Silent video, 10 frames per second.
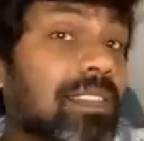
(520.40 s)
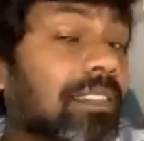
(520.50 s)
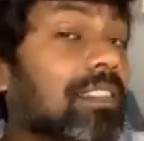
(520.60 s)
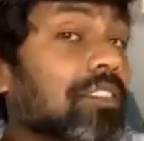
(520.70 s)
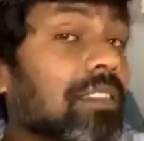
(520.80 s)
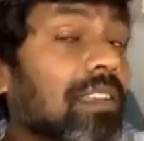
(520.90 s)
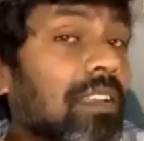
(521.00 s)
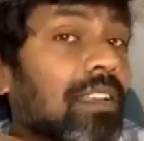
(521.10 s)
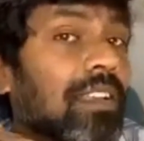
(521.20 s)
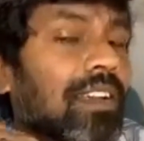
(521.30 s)
attention
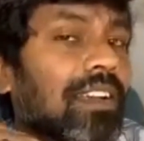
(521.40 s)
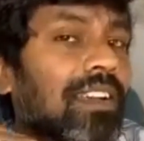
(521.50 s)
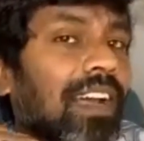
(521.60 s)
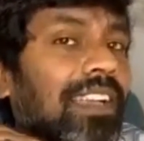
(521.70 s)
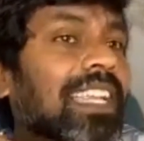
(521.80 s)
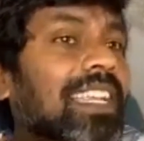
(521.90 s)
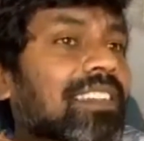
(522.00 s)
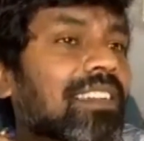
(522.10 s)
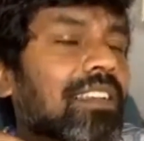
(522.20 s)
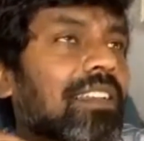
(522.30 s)

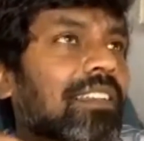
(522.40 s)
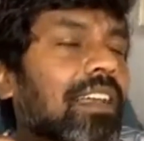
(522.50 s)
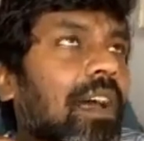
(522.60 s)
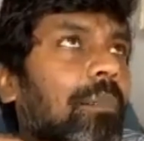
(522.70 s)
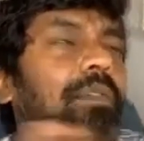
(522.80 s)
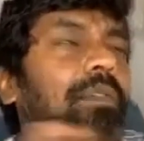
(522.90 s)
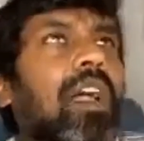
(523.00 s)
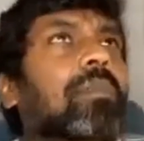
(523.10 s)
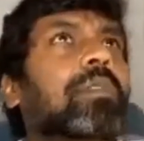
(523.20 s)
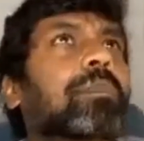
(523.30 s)
above
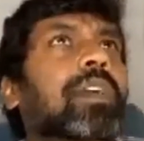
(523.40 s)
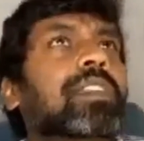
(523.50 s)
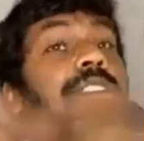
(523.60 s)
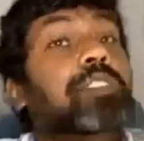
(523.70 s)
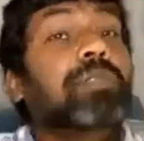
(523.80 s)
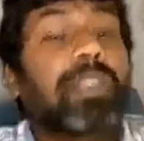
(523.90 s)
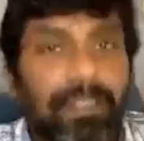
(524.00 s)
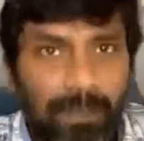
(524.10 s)
normal person's strength.